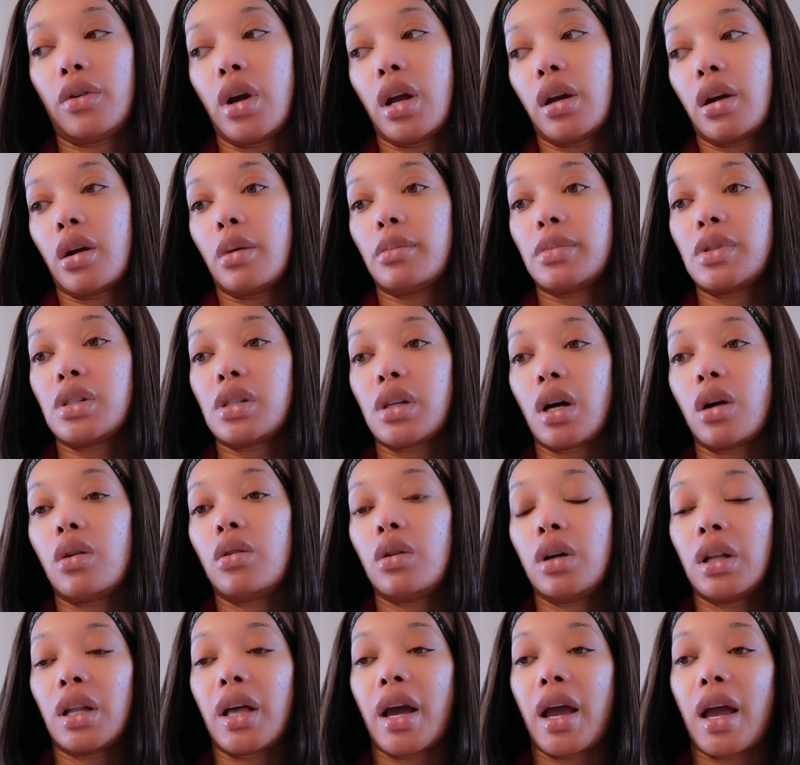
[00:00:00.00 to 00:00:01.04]
and I'm so
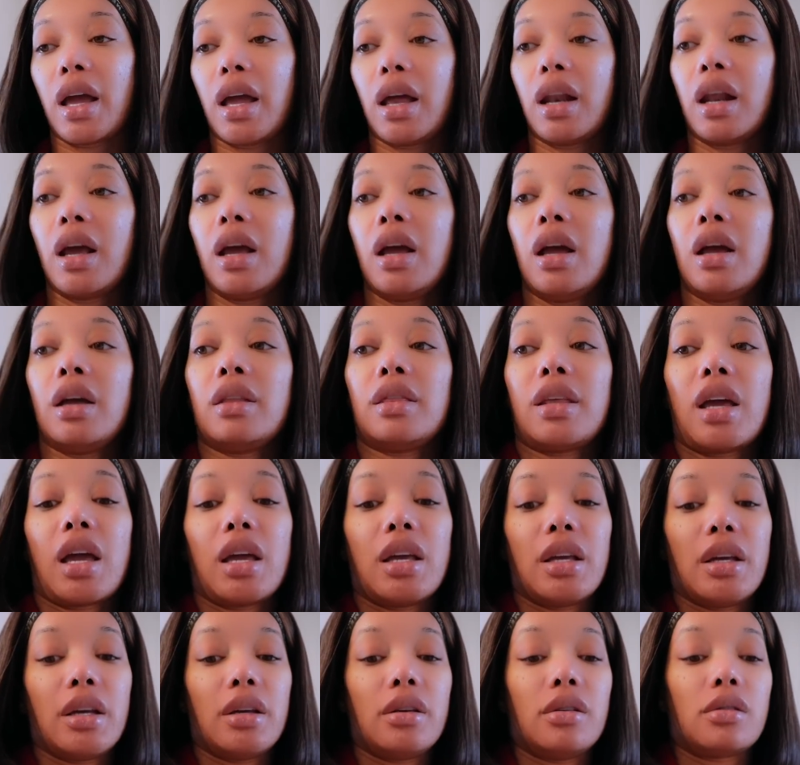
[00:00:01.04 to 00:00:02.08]
glad that
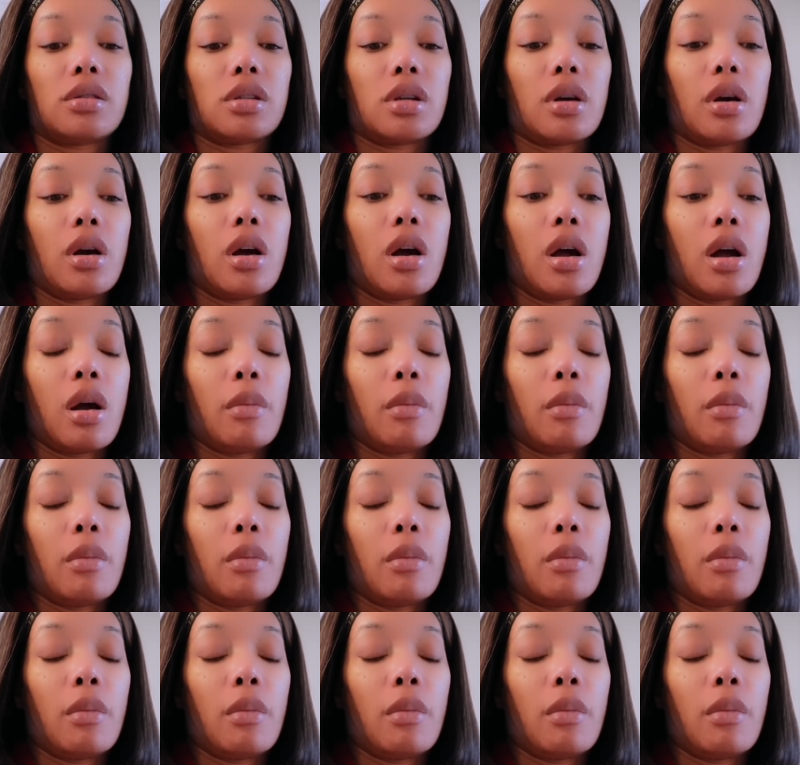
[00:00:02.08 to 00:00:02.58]
his